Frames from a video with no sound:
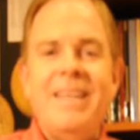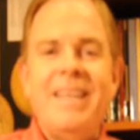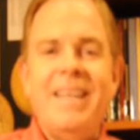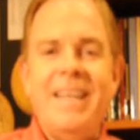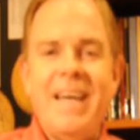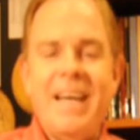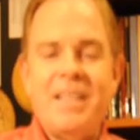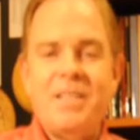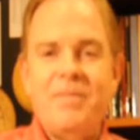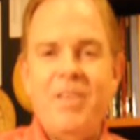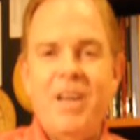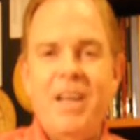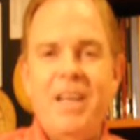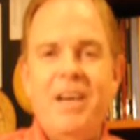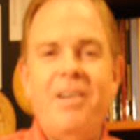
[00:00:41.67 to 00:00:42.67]
The next
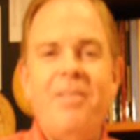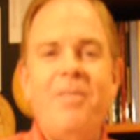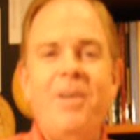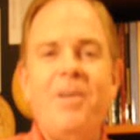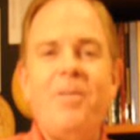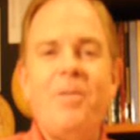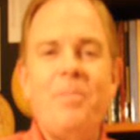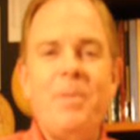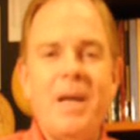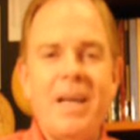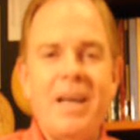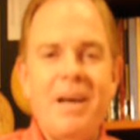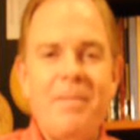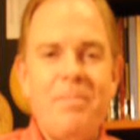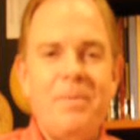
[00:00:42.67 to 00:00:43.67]
video we will pick
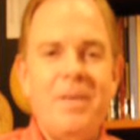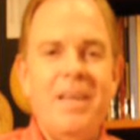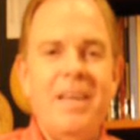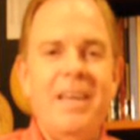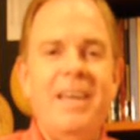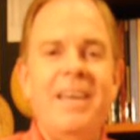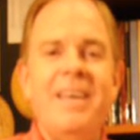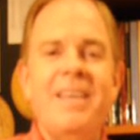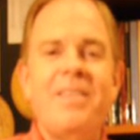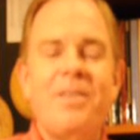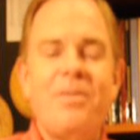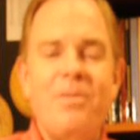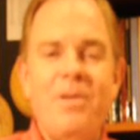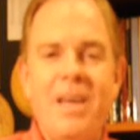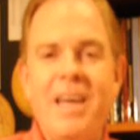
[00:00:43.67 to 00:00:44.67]
up the
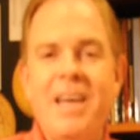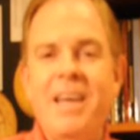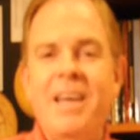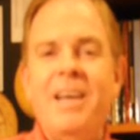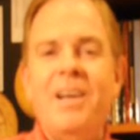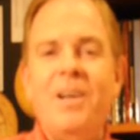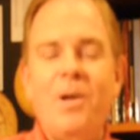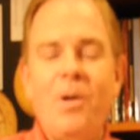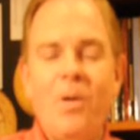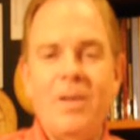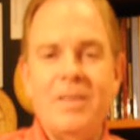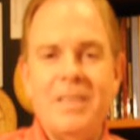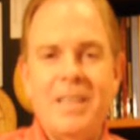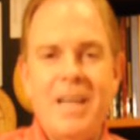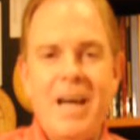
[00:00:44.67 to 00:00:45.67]
3
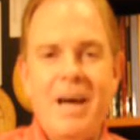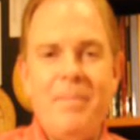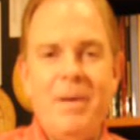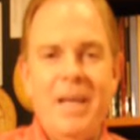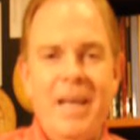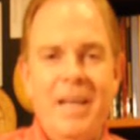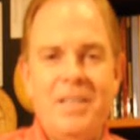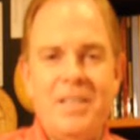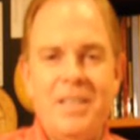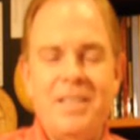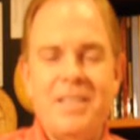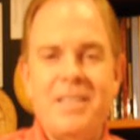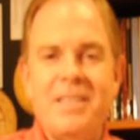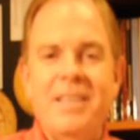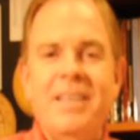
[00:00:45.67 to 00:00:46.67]
gold
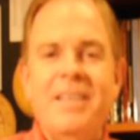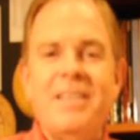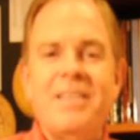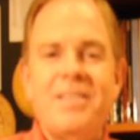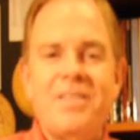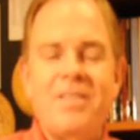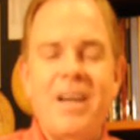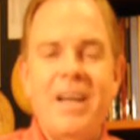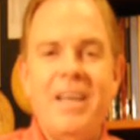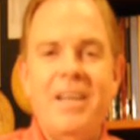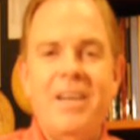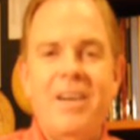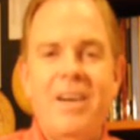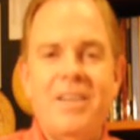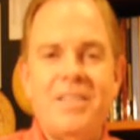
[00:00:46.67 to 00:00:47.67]
denominations struck
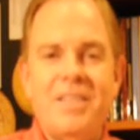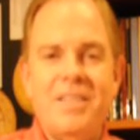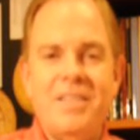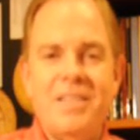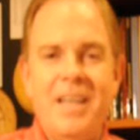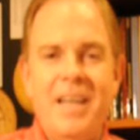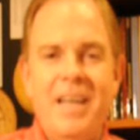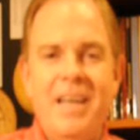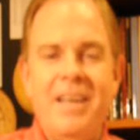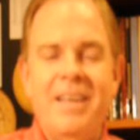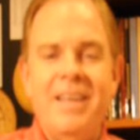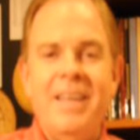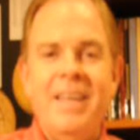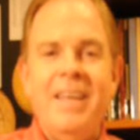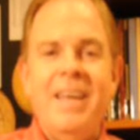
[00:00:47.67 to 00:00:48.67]
in Carson City,
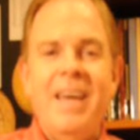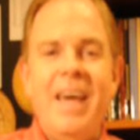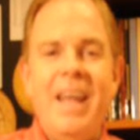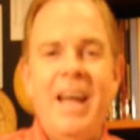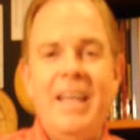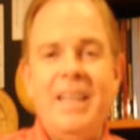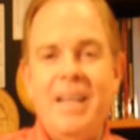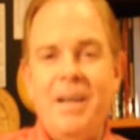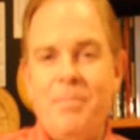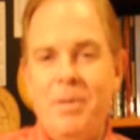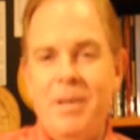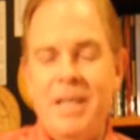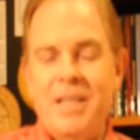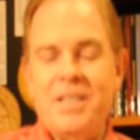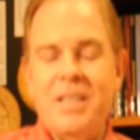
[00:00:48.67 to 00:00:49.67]
and at the
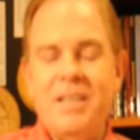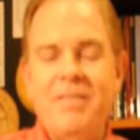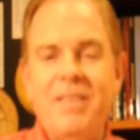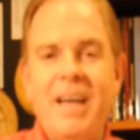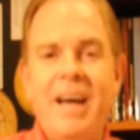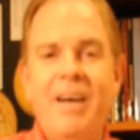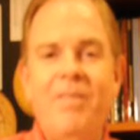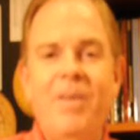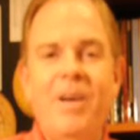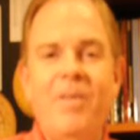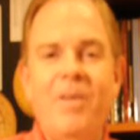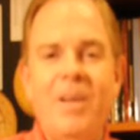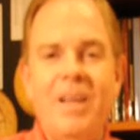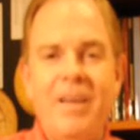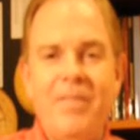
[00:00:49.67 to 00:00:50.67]
completion of that we
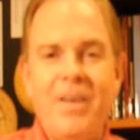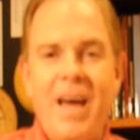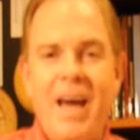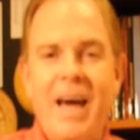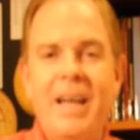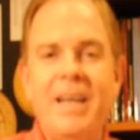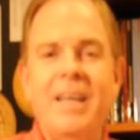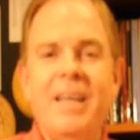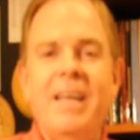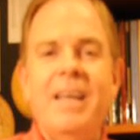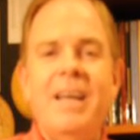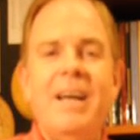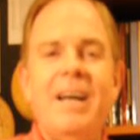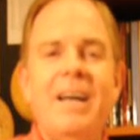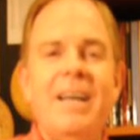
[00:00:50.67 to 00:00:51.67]
will have had
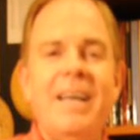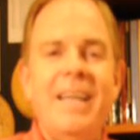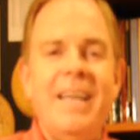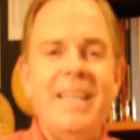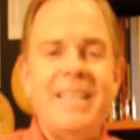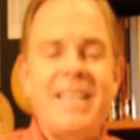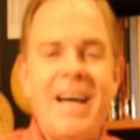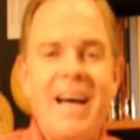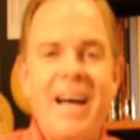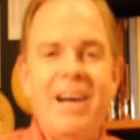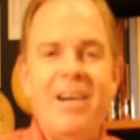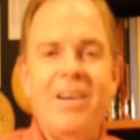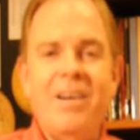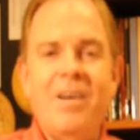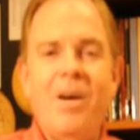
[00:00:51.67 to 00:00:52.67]
an
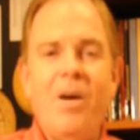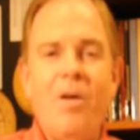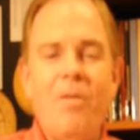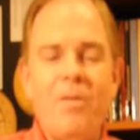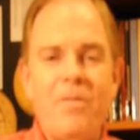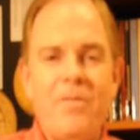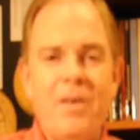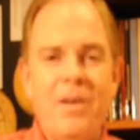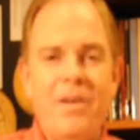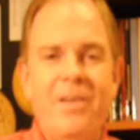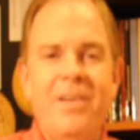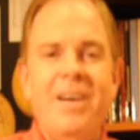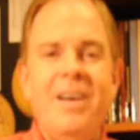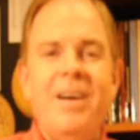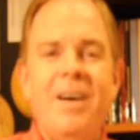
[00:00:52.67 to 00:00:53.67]
entire
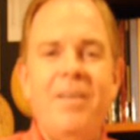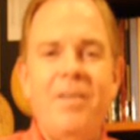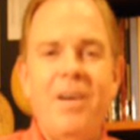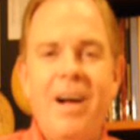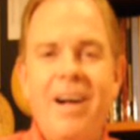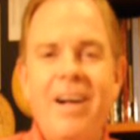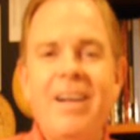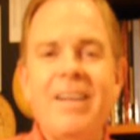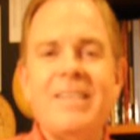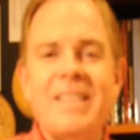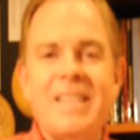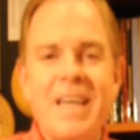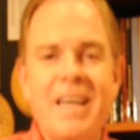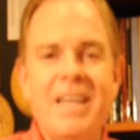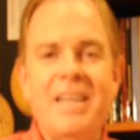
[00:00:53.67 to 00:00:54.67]
overview of all
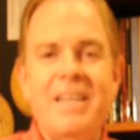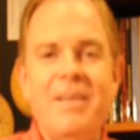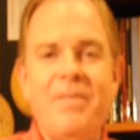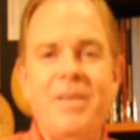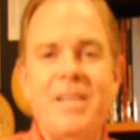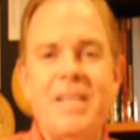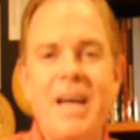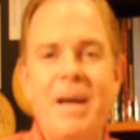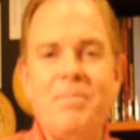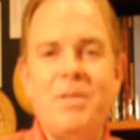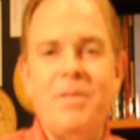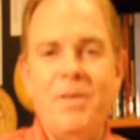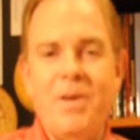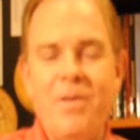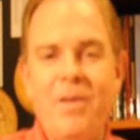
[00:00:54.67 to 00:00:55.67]
10 different types
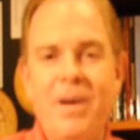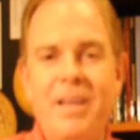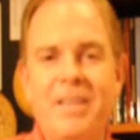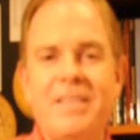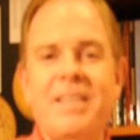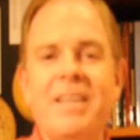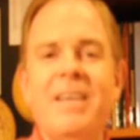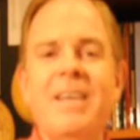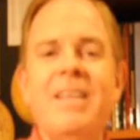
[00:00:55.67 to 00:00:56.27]
of coins